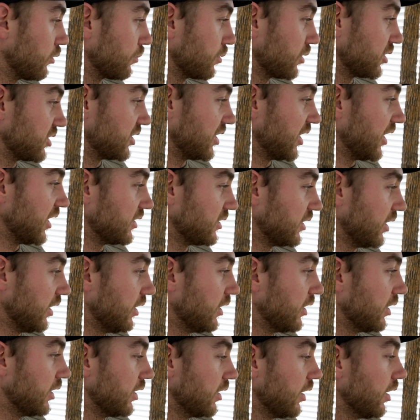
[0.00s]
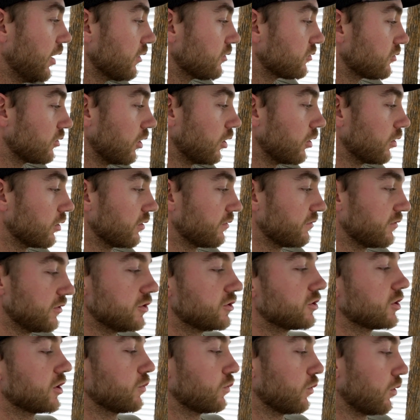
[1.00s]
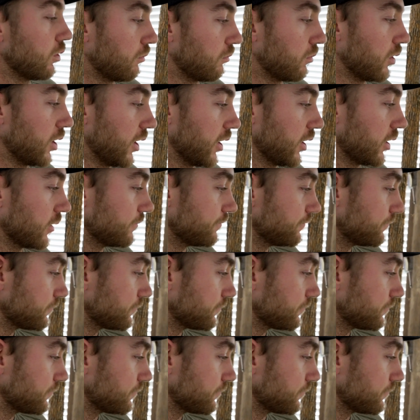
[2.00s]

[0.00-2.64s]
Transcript: protect it so in the future it won't break.